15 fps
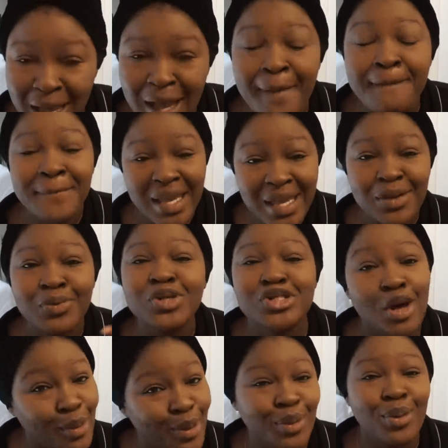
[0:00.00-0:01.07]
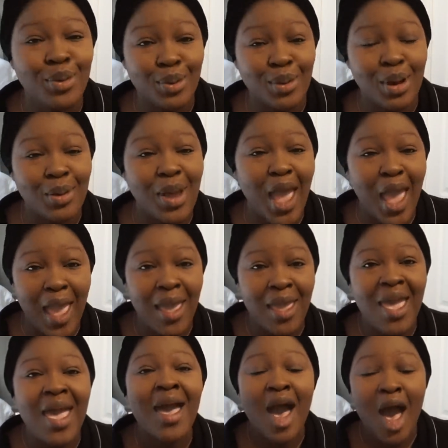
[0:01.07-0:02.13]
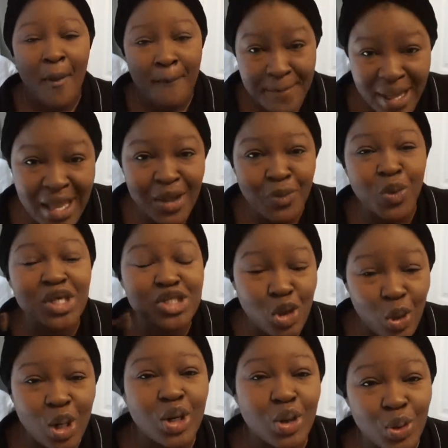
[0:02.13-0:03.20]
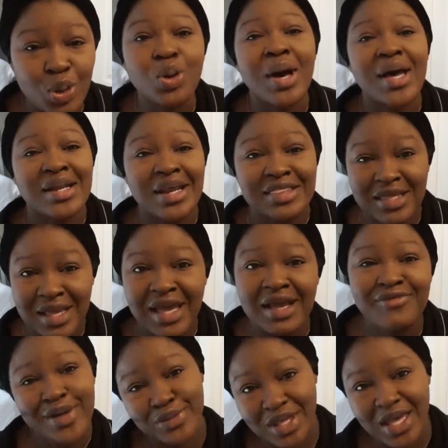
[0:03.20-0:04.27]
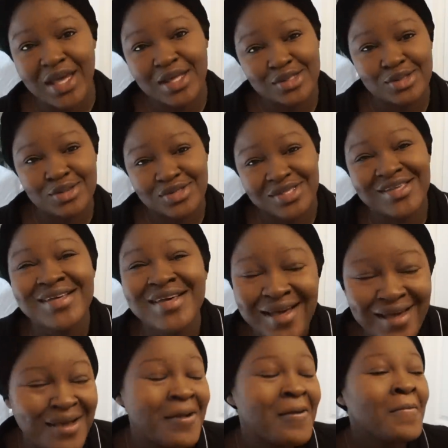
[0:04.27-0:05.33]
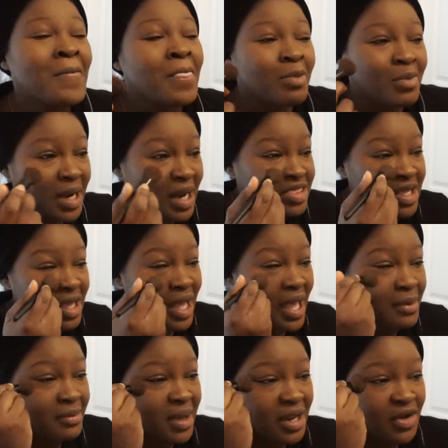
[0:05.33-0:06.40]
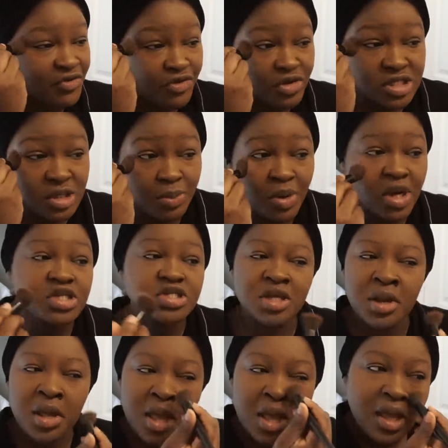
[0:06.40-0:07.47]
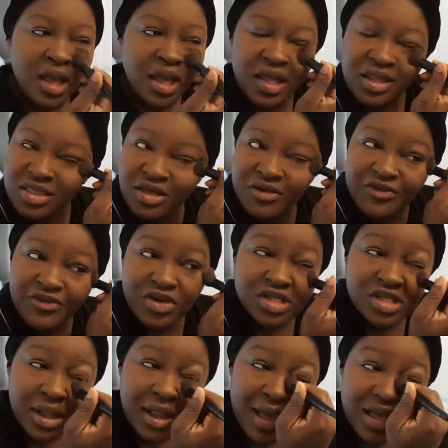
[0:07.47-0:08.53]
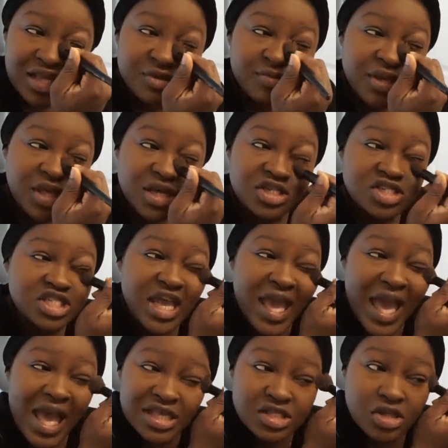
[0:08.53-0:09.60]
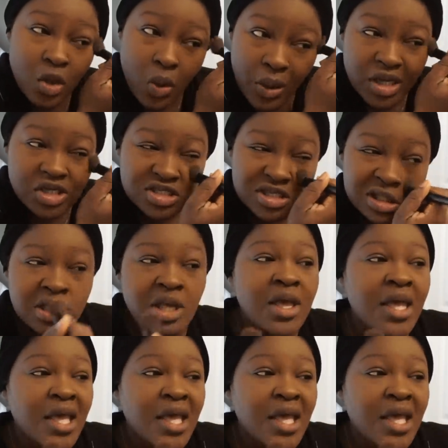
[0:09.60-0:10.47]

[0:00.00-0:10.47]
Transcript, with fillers: A B was on Google, okay? A B was on Google, and I think I found the answers. But I think I made a first impression in the first class because she asked a question